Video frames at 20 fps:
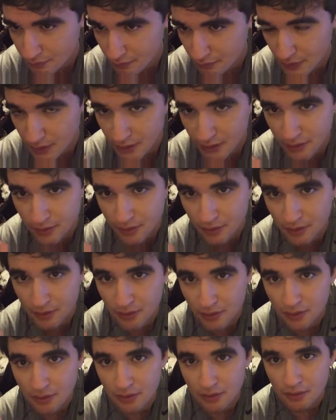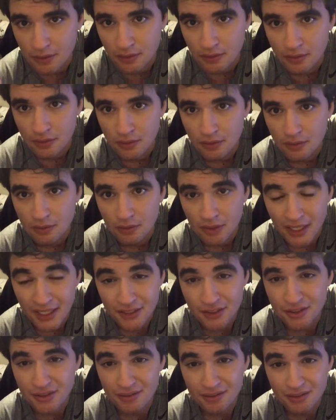It's
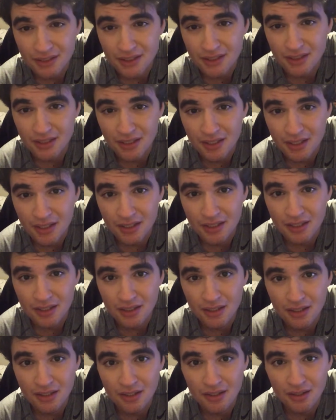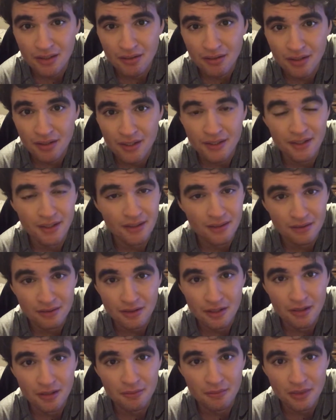actually, I think
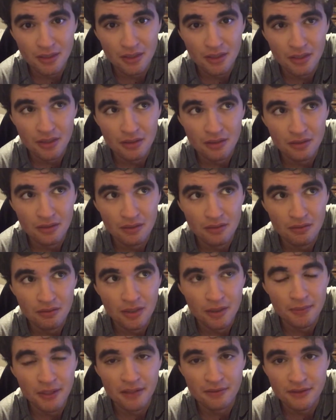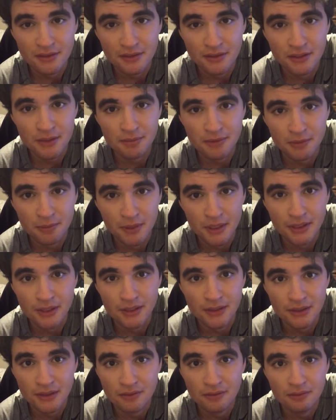um, I'm gonna have to skip some
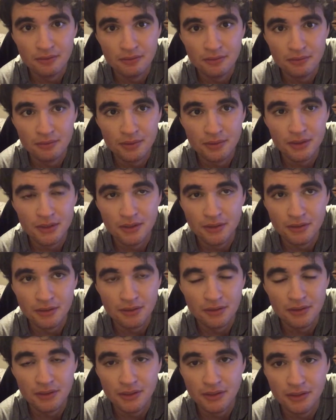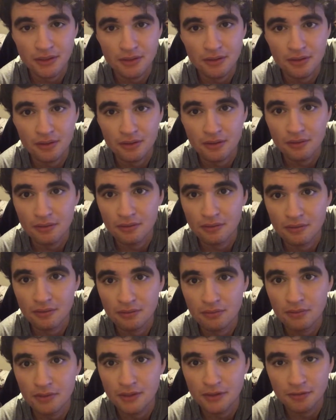editing because like, you know,
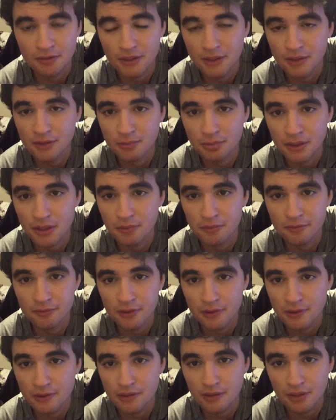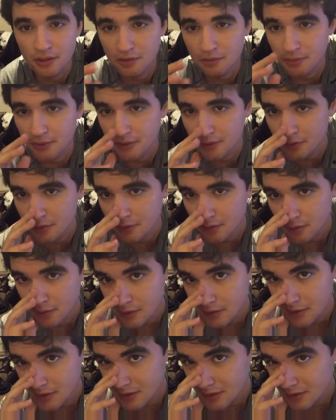this video is becoming very long, but
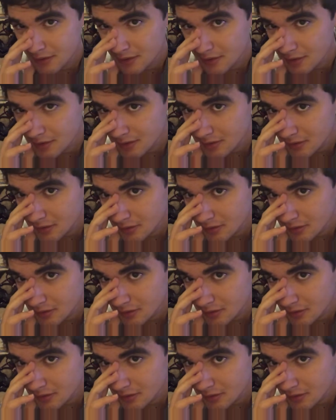it's just,